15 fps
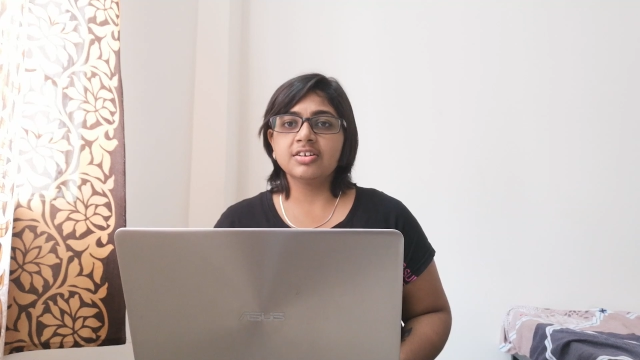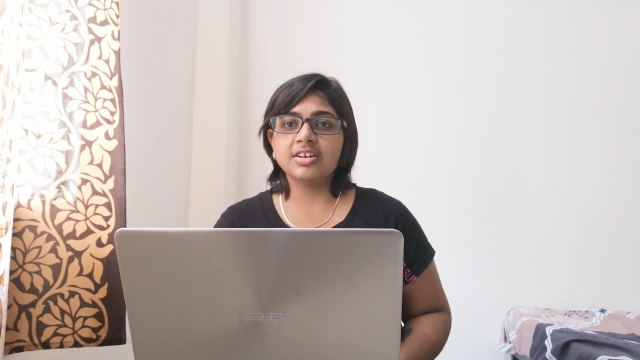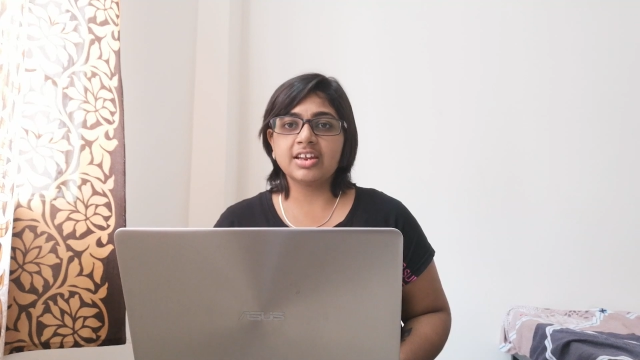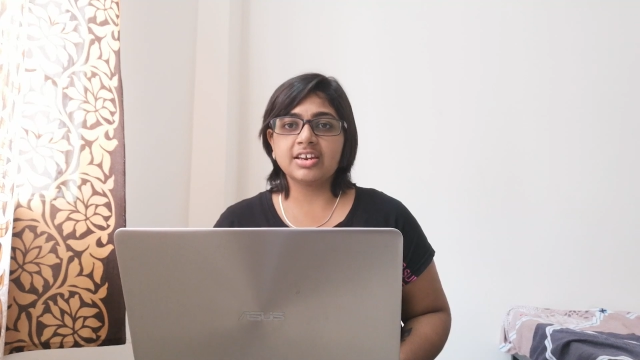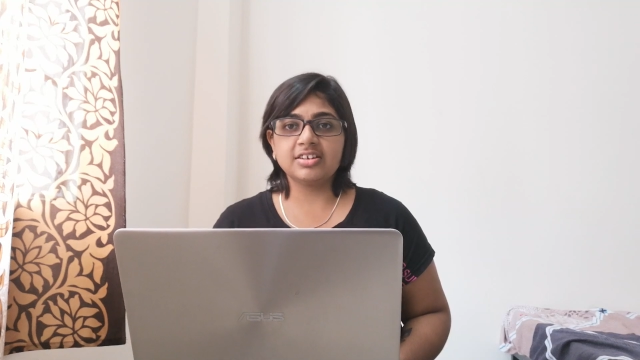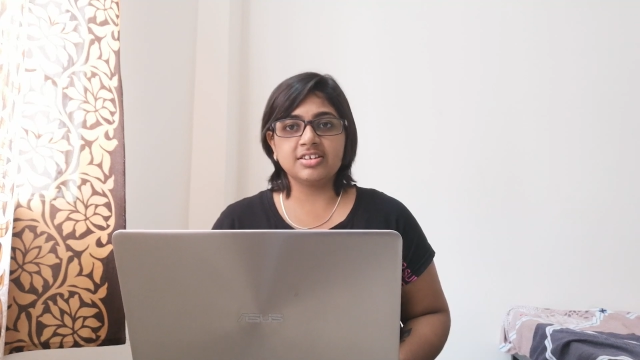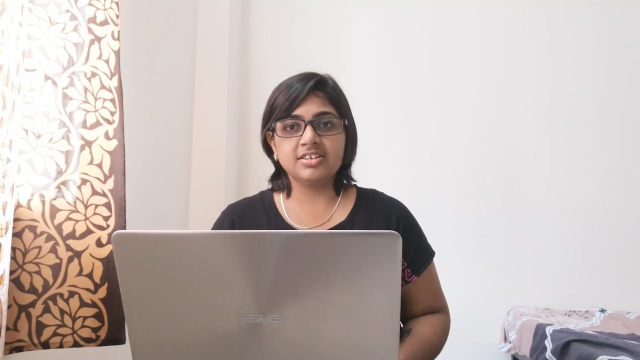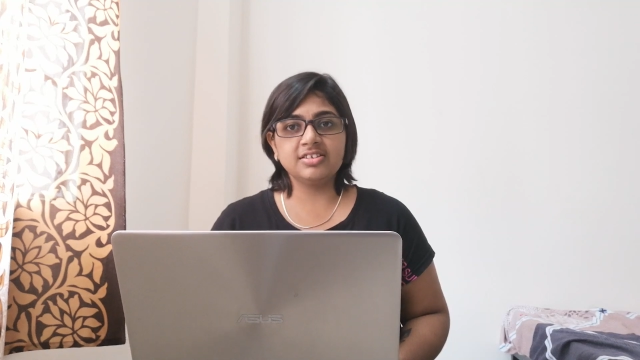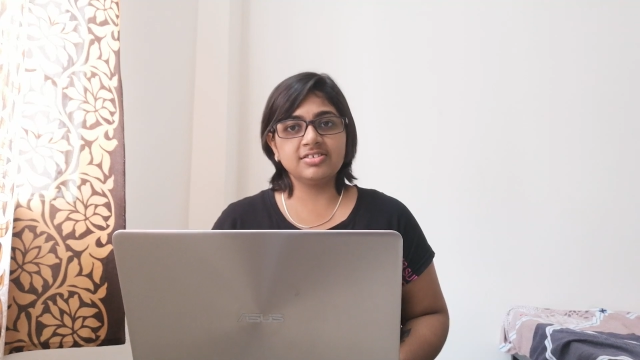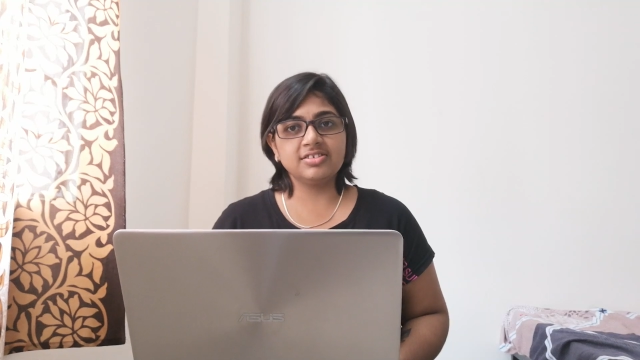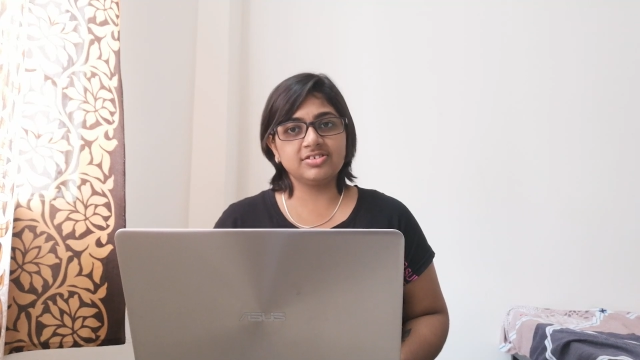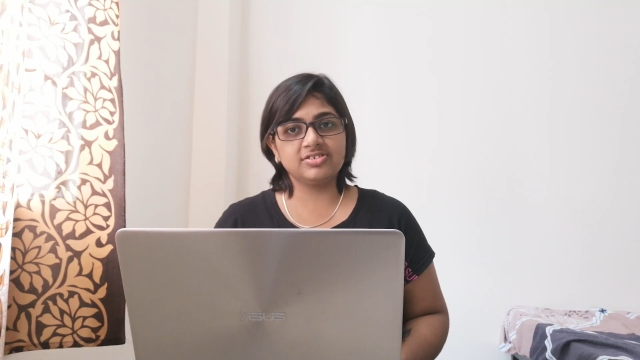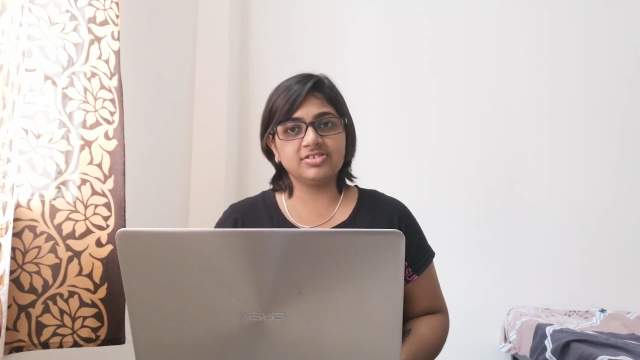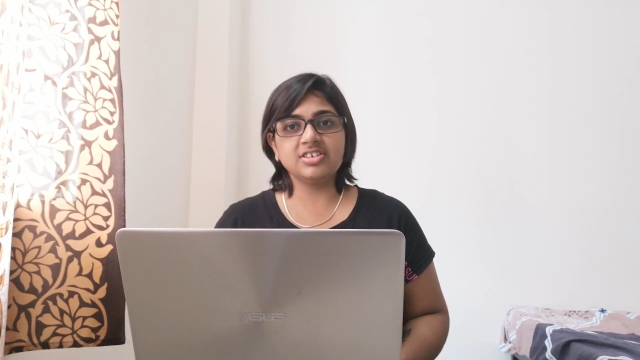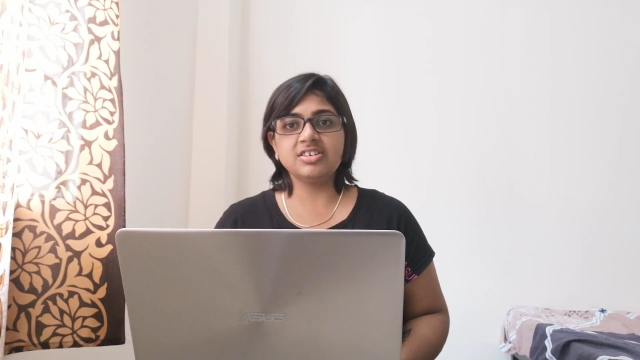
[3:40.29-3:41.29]

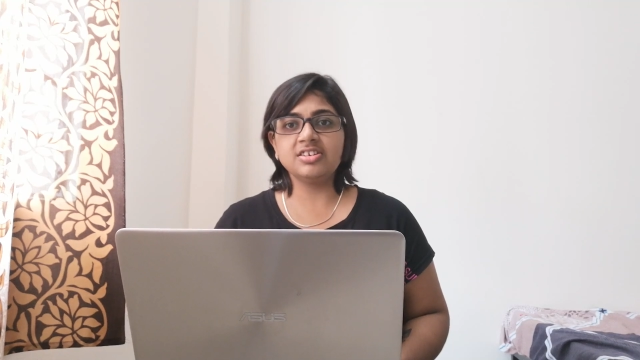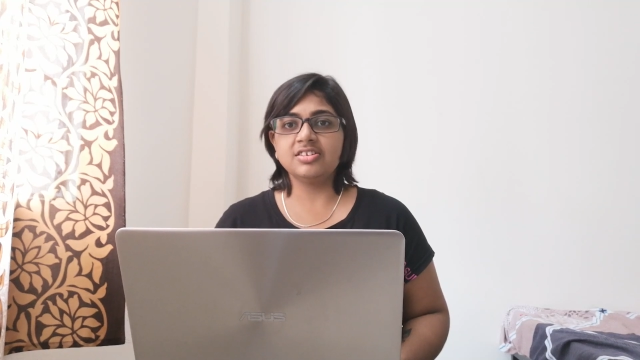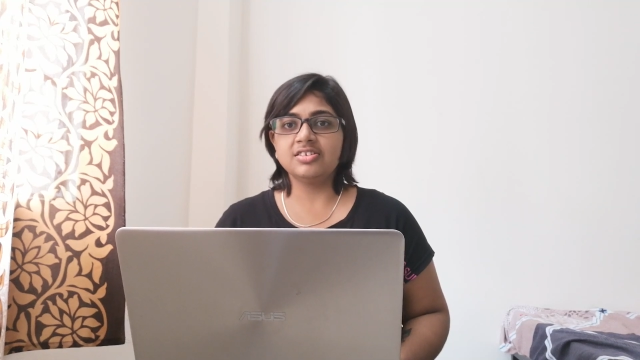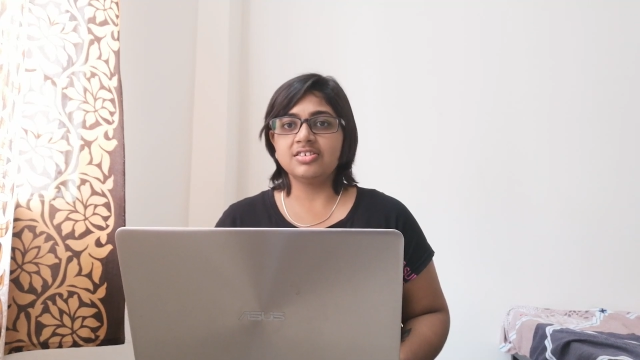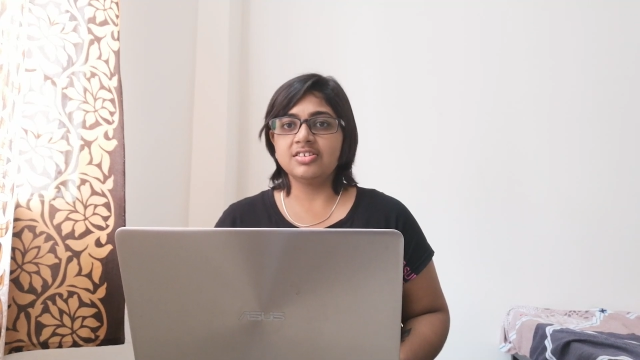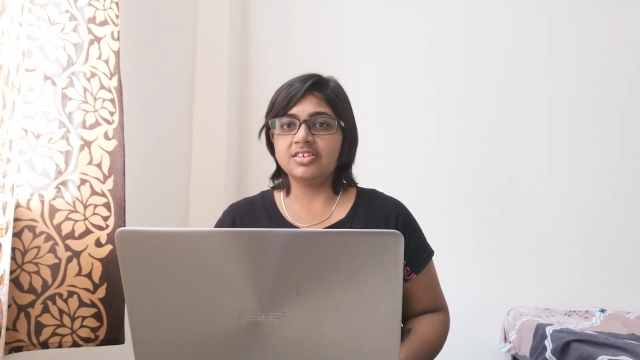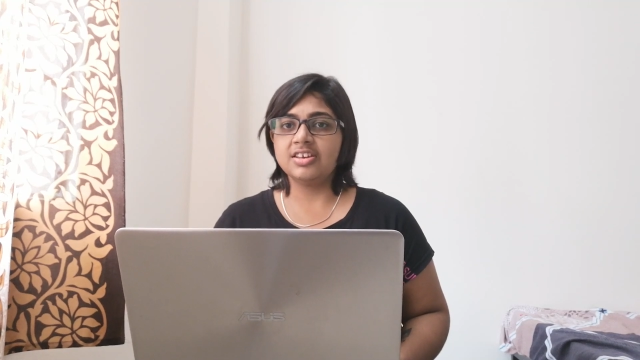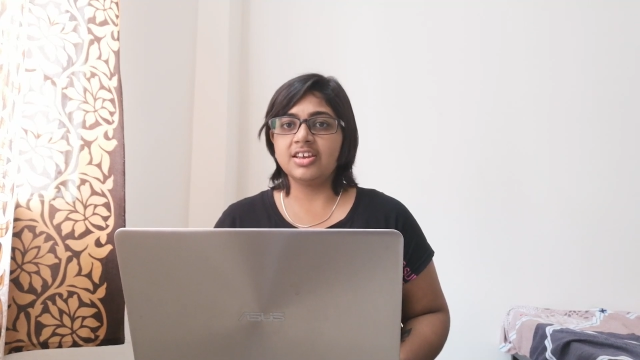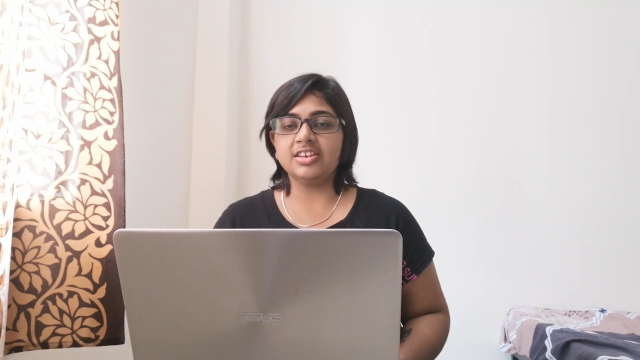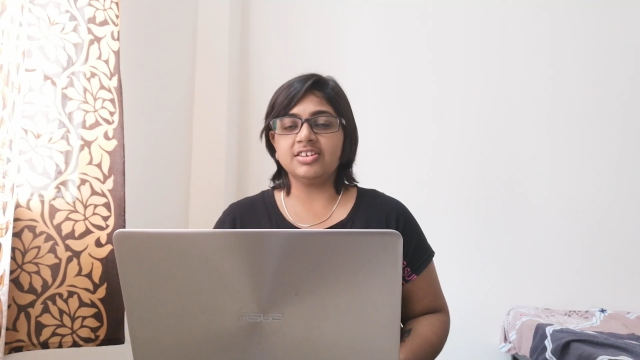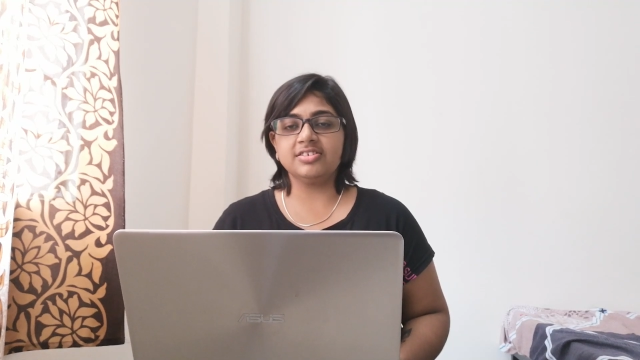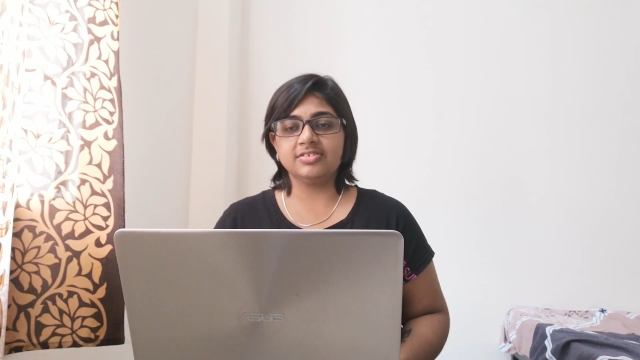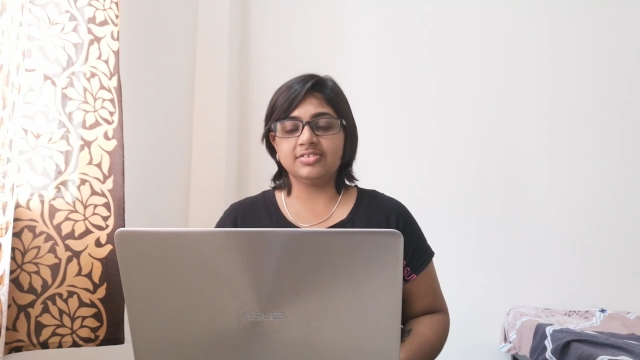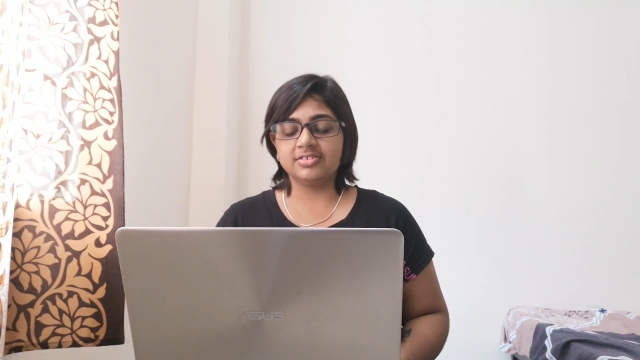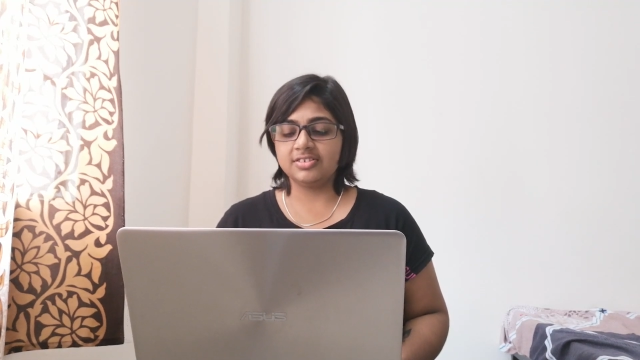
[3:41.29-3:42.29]

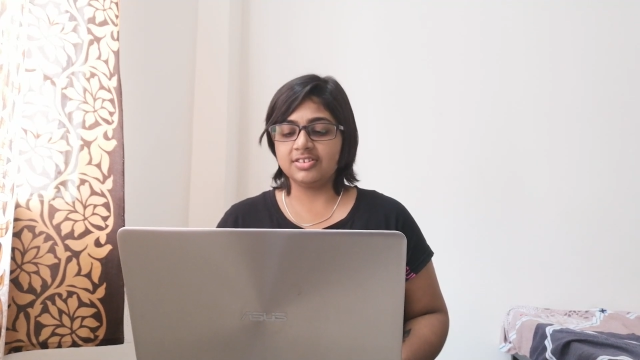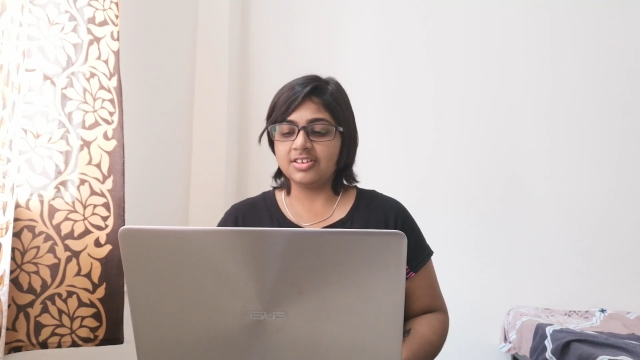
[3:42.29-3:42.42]
1968.